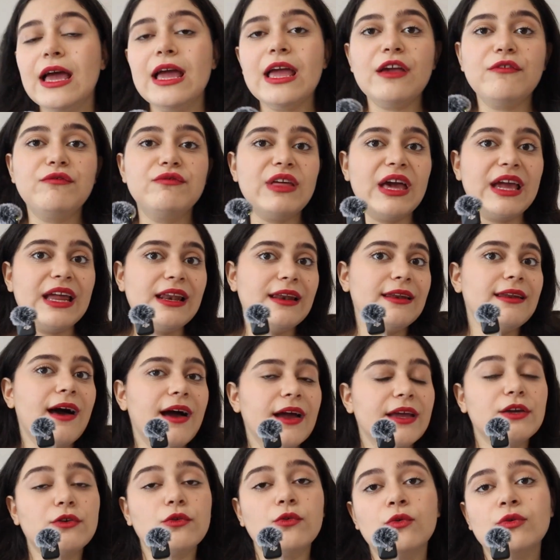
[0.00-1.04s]
If they
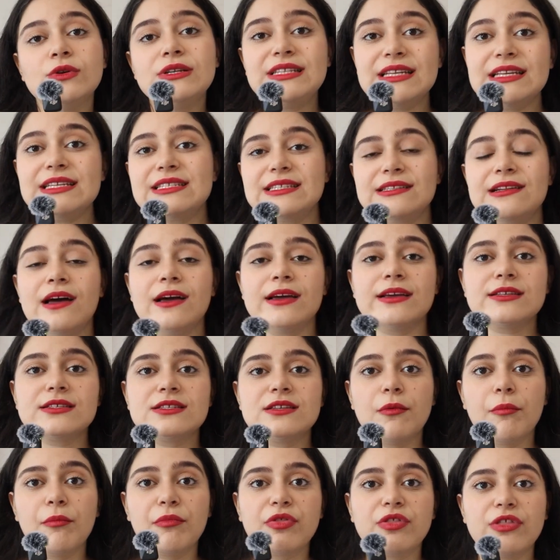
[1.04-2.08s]
like or dislike
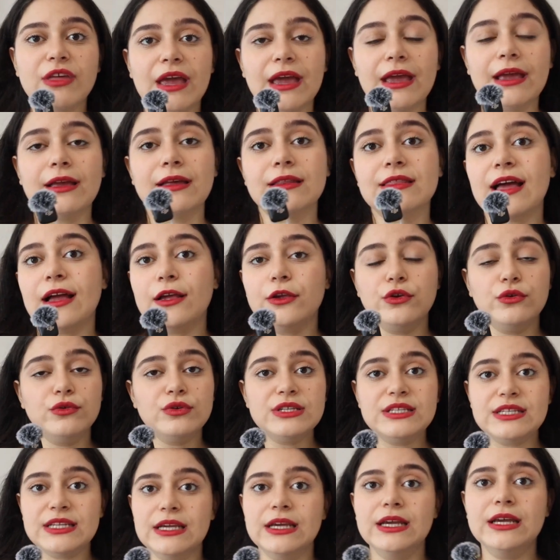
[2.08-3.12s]
something that you
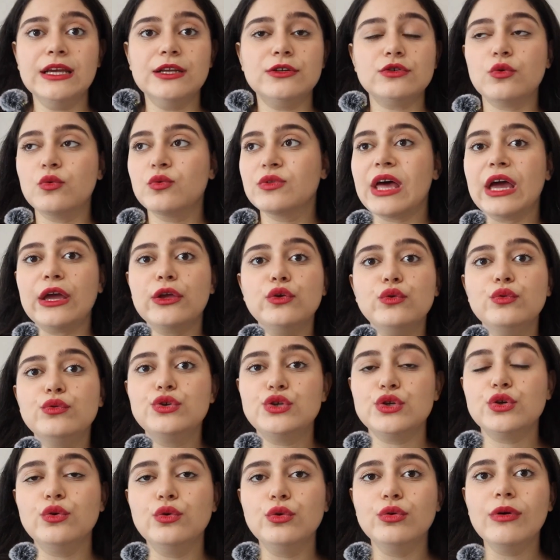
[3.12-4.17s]
did or that you
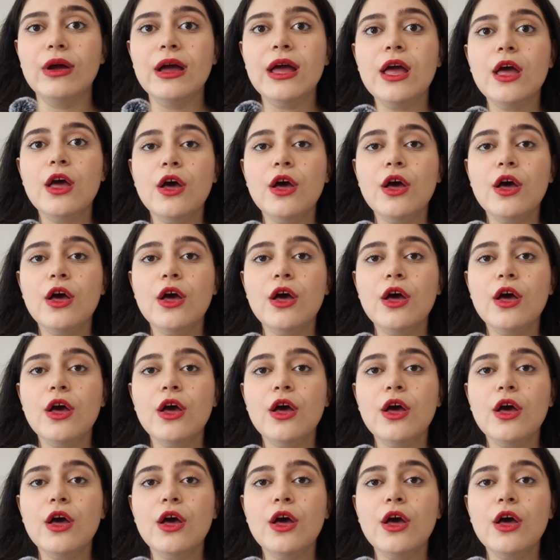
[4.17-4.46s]
do,